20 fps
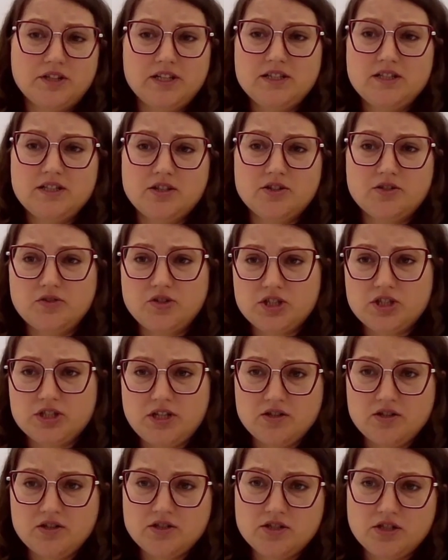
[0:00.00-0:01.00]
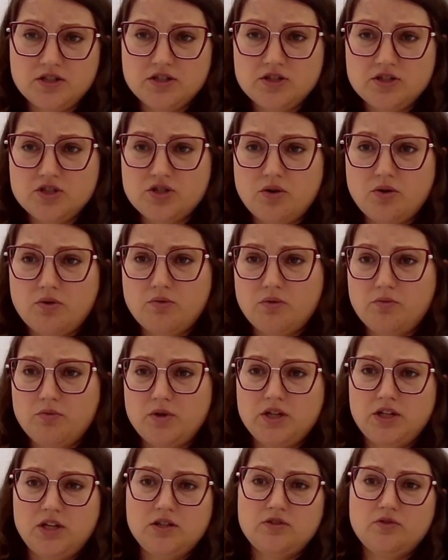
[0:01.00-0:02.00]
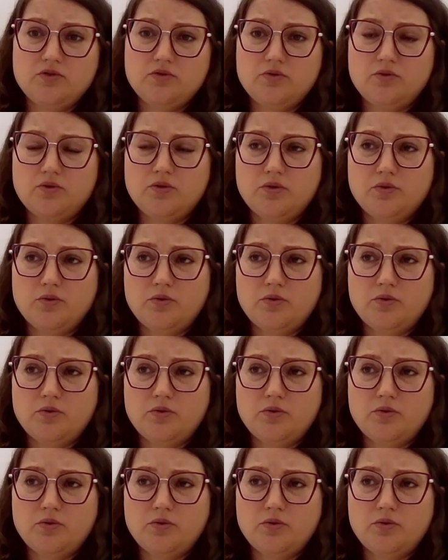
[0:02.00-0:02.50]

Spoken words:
leading to the station. So we need